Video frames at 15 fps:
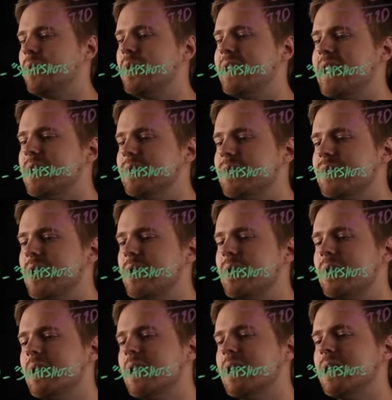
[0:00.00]
What else?
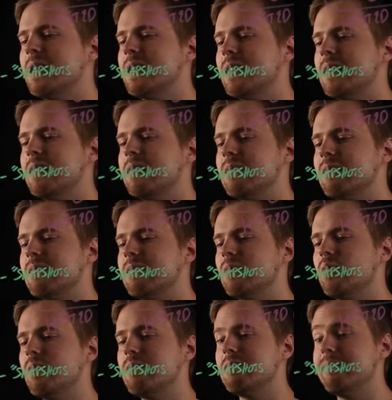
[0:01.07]
So
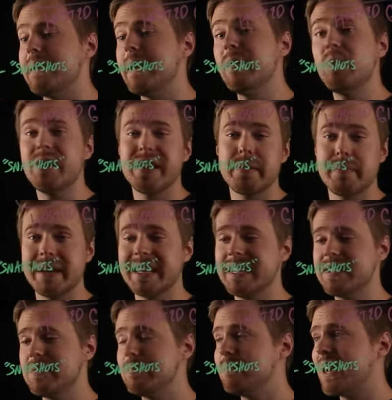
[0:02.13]
maybe one of the
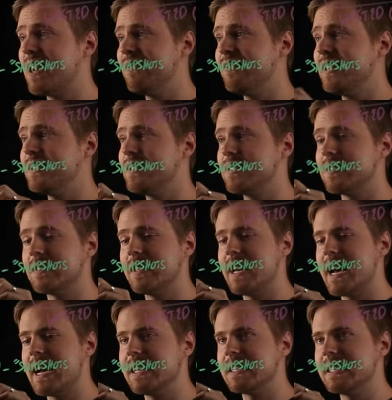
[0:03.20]
biggest benefits
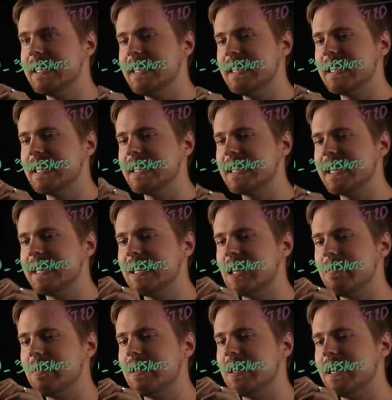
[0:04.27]
that Git and
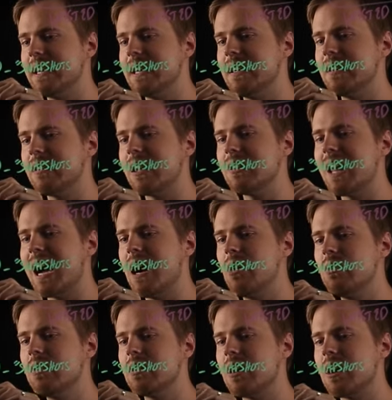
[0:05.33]
GitHub
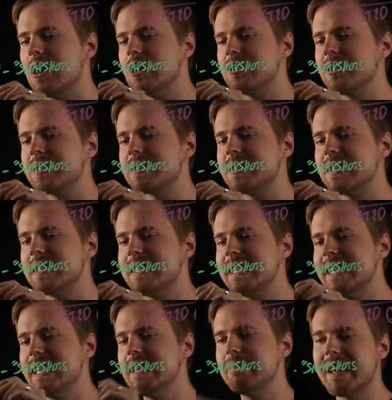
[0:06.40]
allow are just
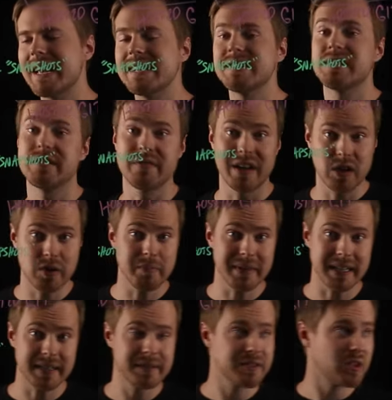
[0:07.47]
team-based
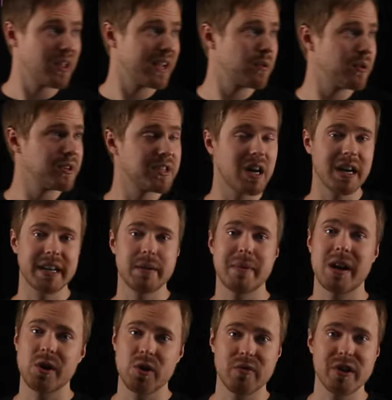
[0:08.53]
development. So like we were talking
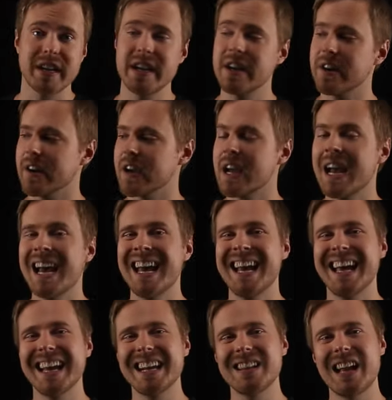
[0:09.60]
about over here,
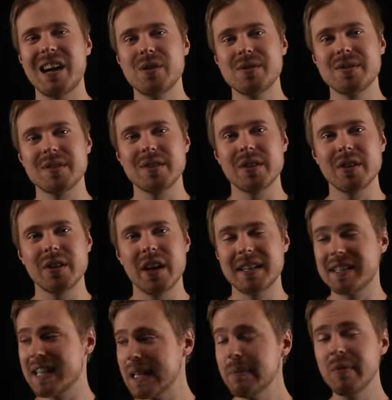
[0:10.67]
it allows a
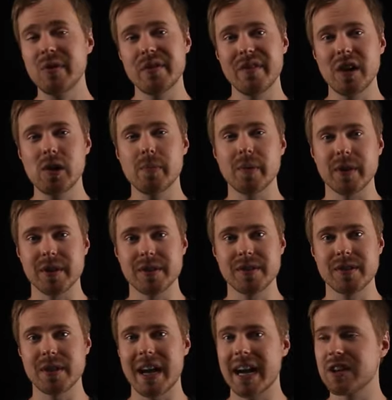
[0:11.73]
team of
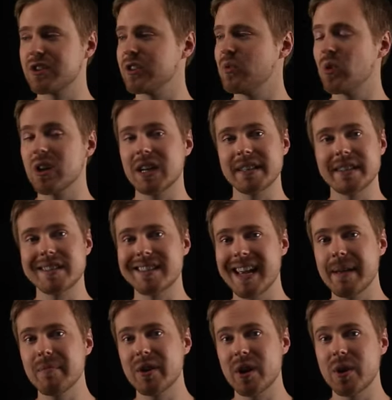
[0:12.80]
developers to actually work on the
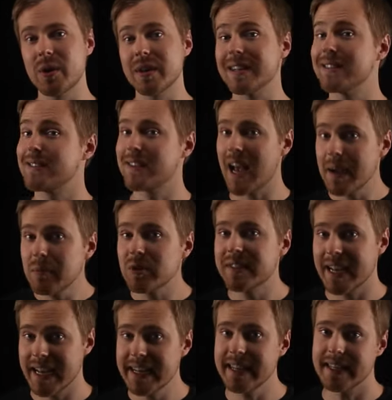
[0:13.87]
same code
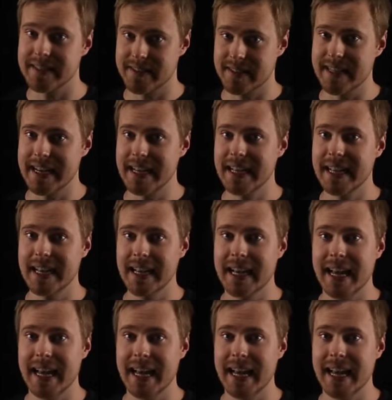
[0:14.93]
simultaneously